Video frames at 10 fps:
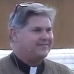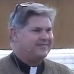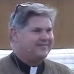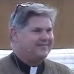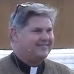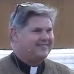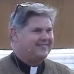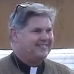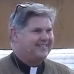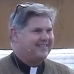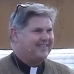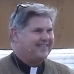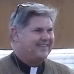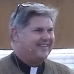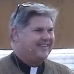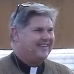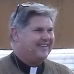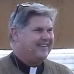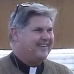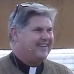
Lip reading: No one is speaking in this clip.